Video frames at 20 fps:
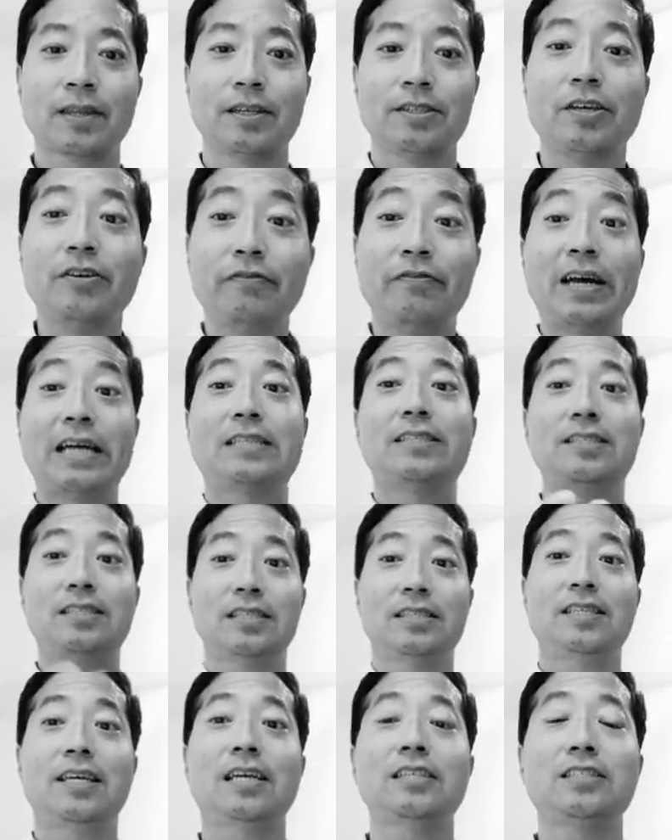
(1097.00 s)
So in fact, as
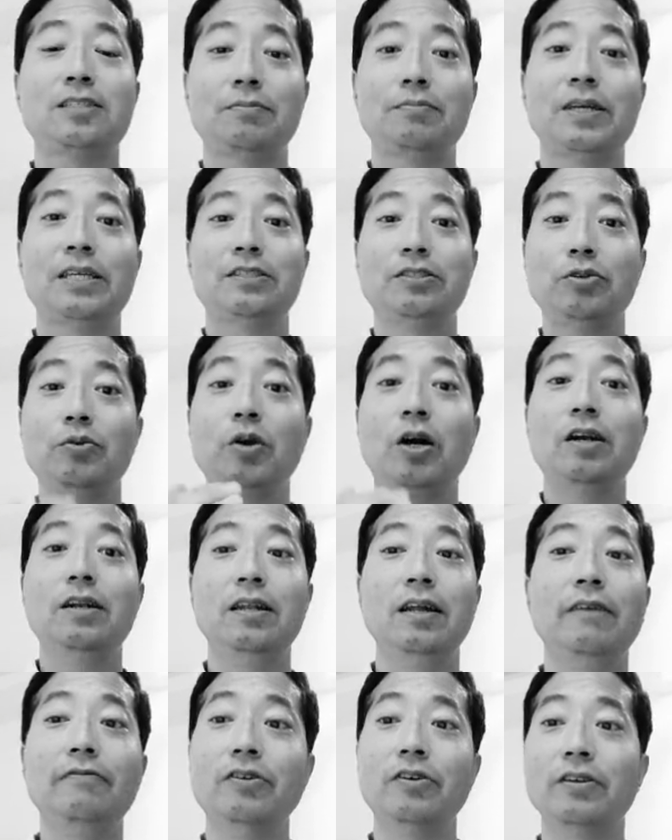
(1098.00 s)
a testament to our
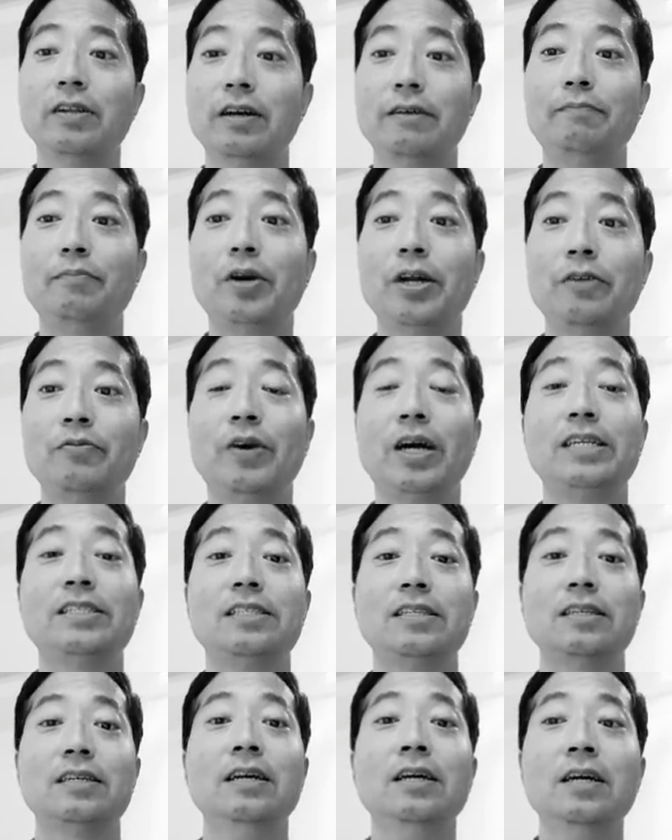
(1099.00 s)
level of
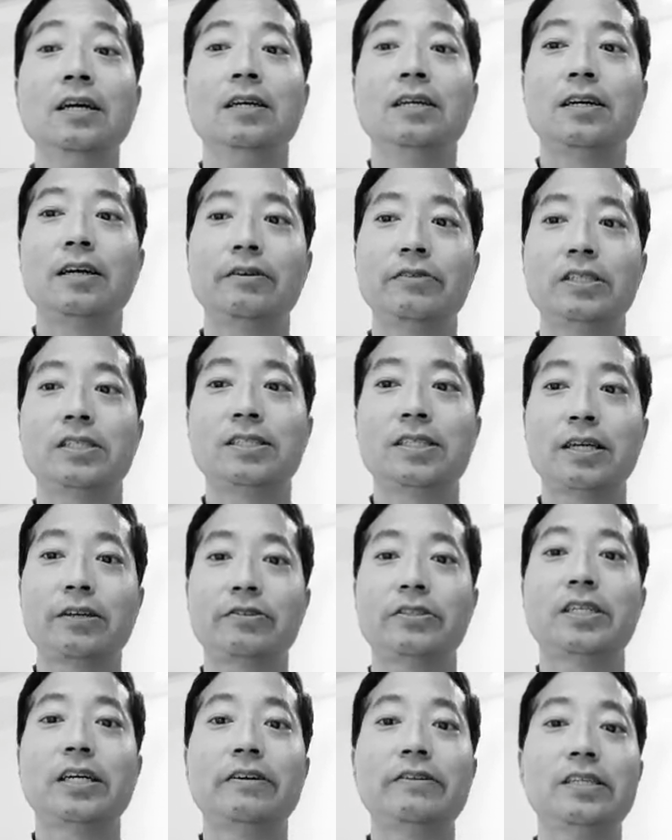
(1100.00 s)
brainwashing, current
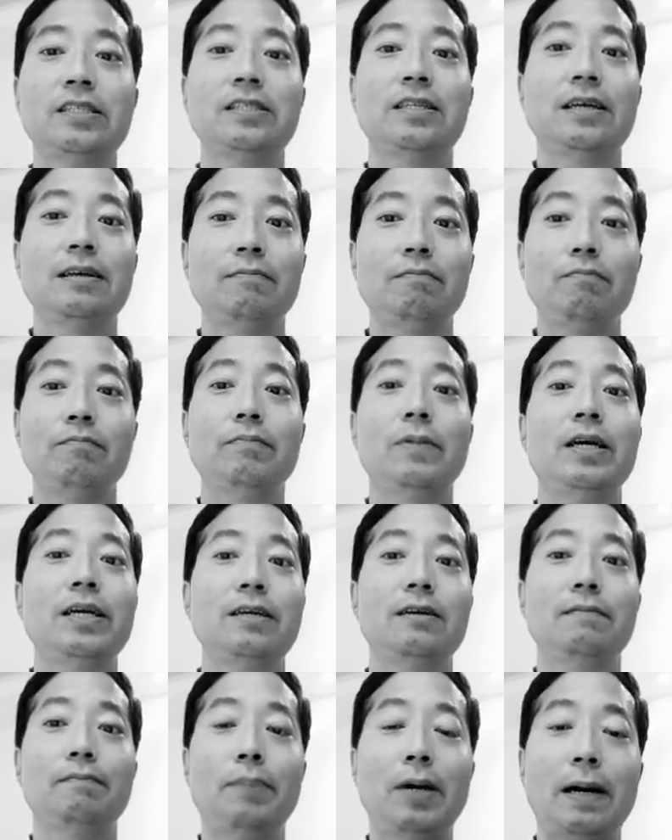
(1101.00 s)
Secretary of State
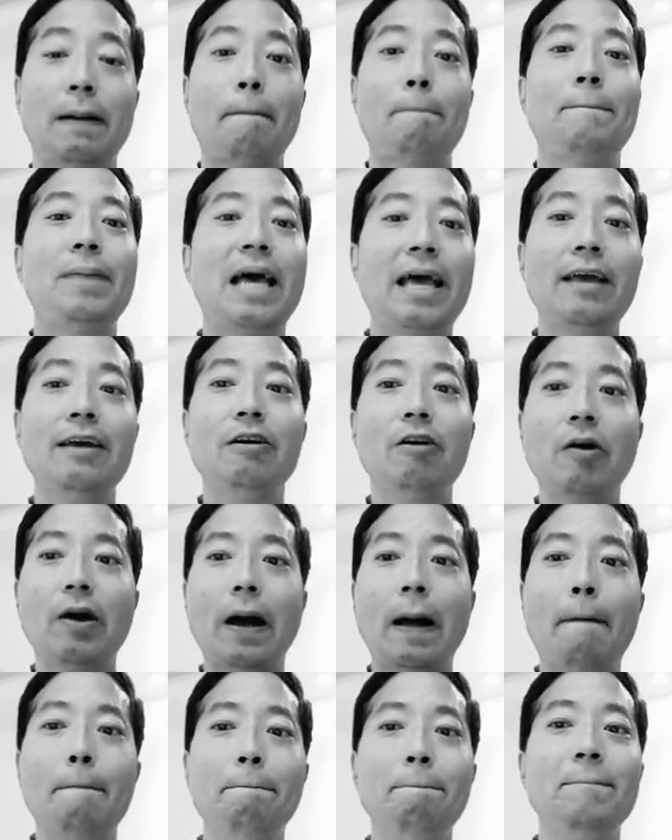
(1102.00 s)
Mike Pompeo
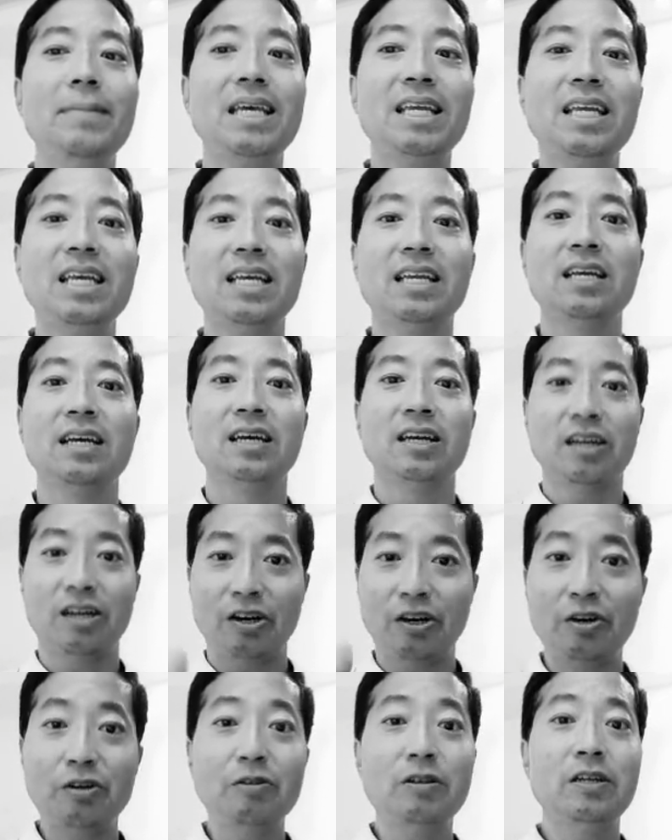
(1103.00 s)
admitted
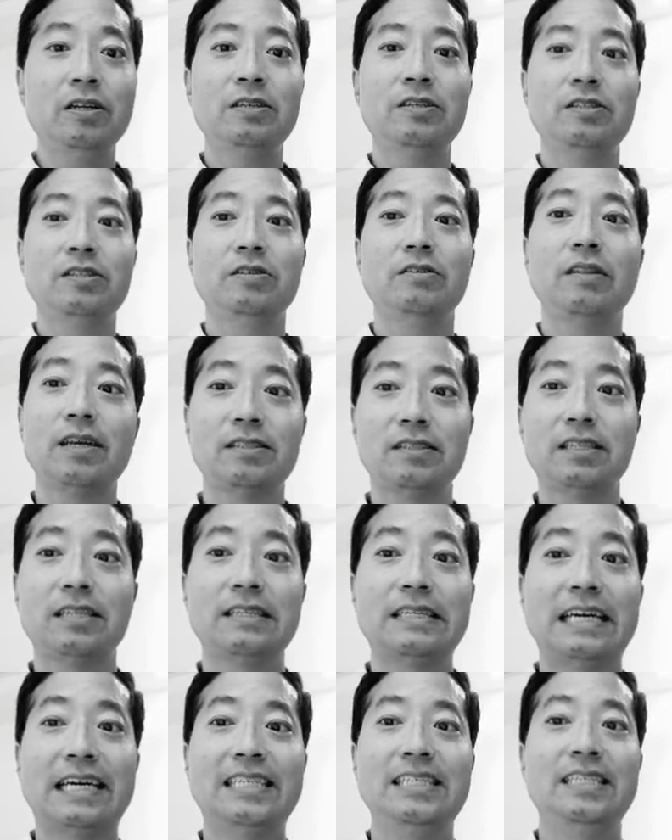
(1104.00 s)
earlier in
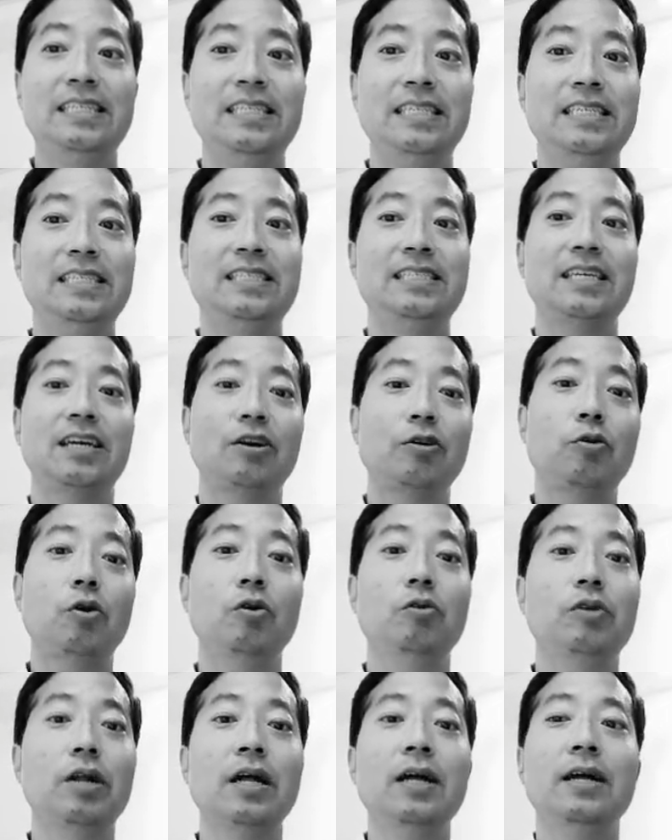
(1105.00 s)
2019, he said,
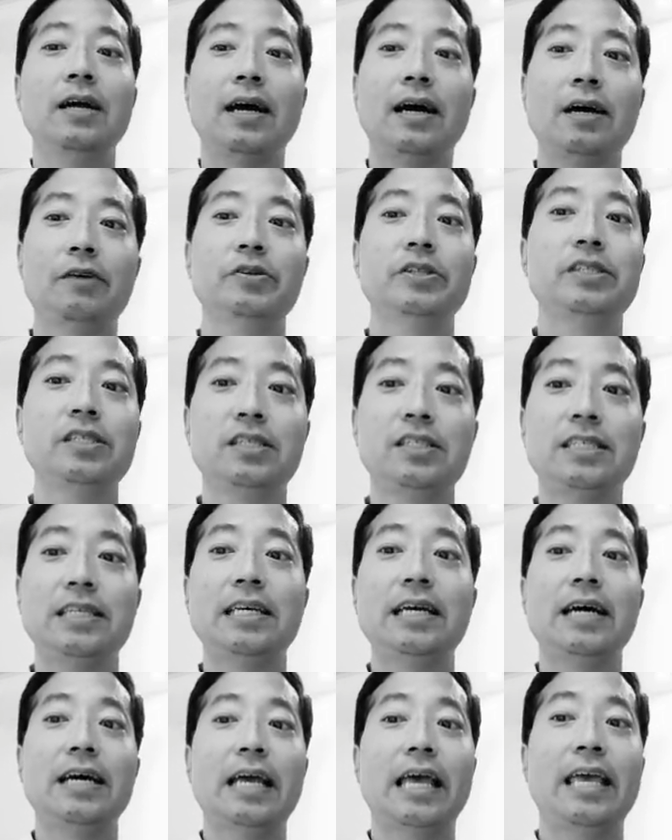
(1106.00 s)
quote, "I was a
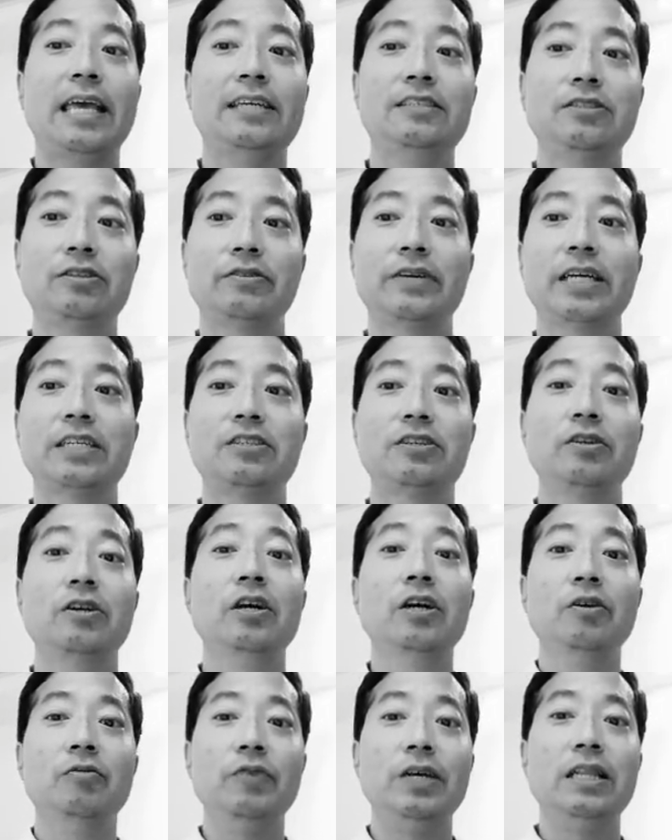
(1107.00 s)
CIA
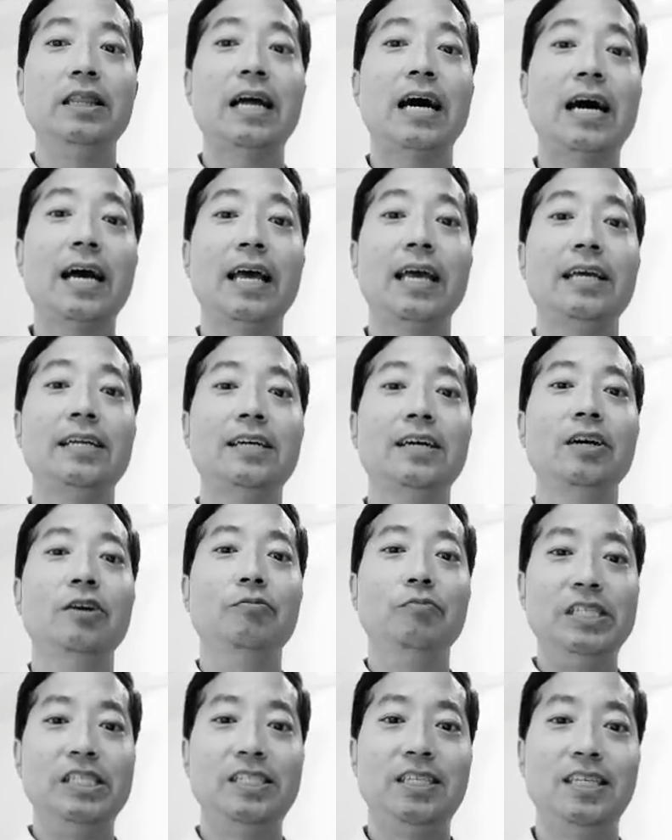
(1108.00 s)
director. We lied,
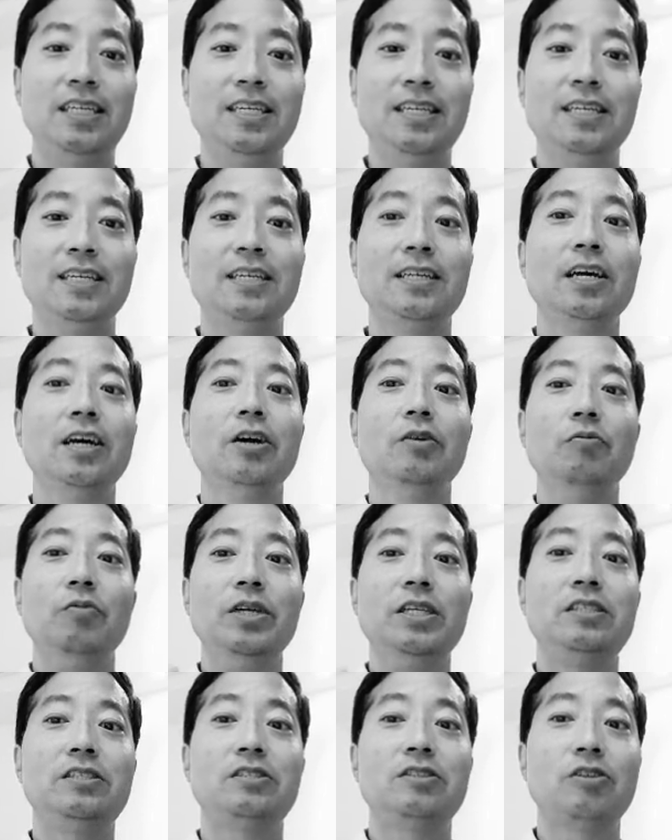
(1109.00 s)
we cheated,
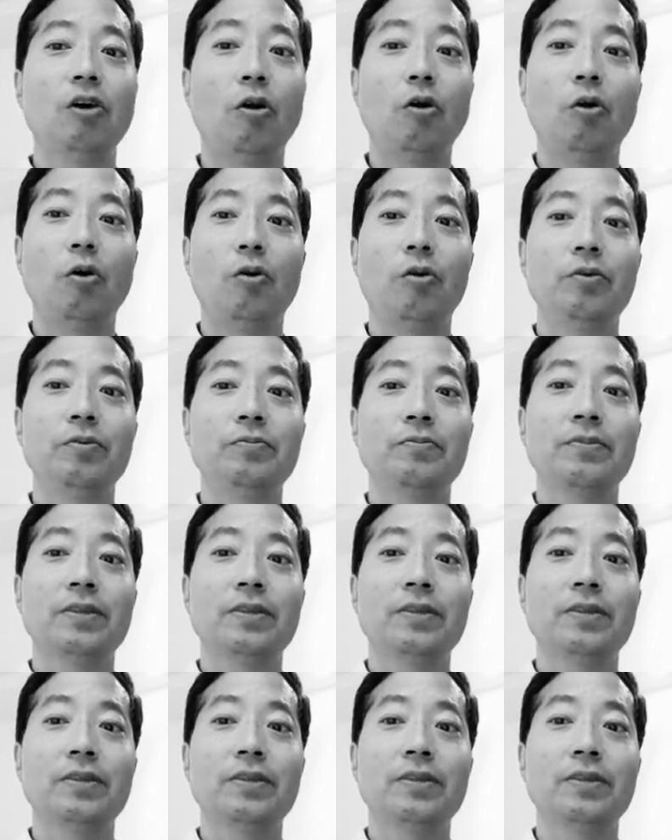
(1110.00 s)
we stole."